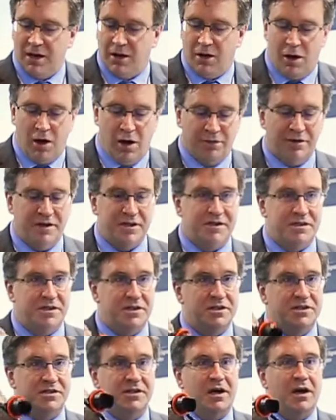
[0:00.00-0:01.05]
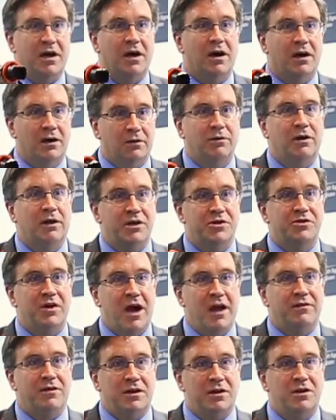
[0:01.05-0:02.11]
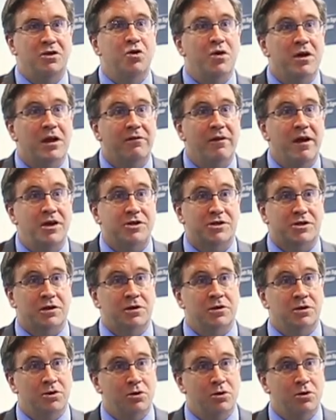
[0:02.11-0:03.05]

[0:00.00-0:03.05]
All this is really driving new innovation,